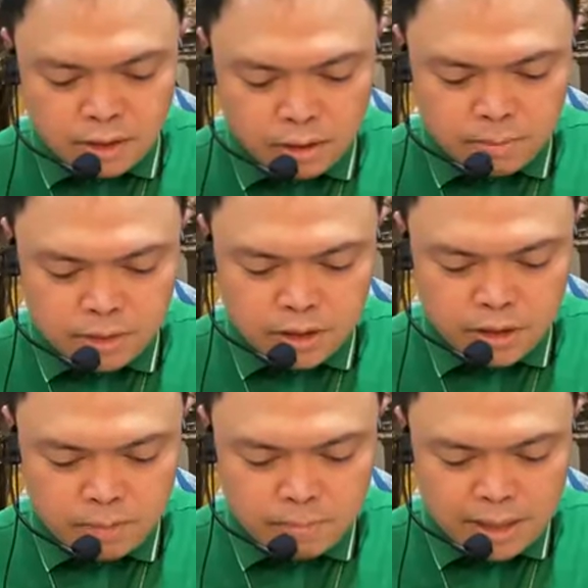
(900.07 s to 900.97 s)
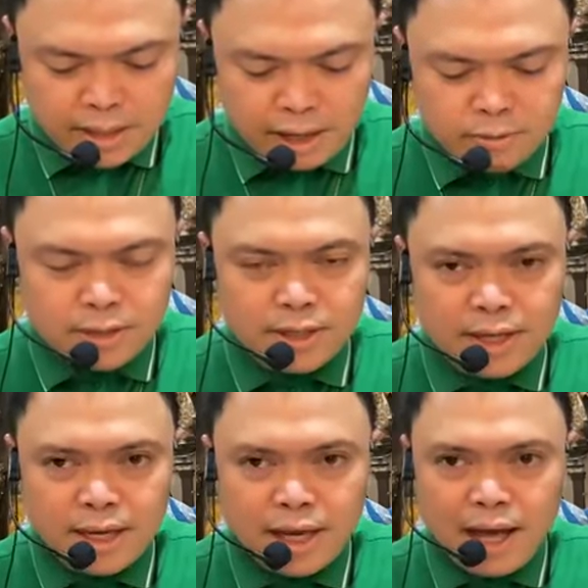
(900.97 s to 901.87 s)
uncircumcision be
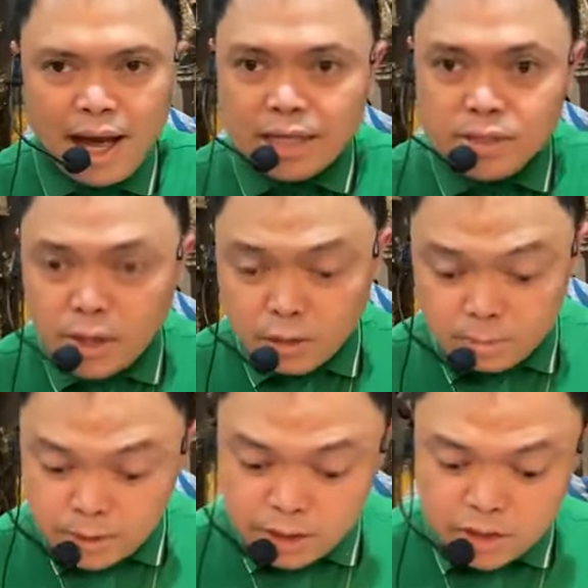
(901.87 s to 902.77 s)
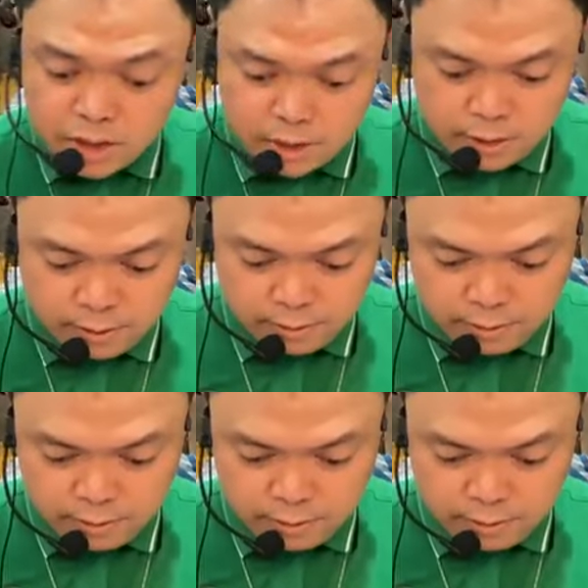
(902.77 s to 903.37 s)
counted as circumcision?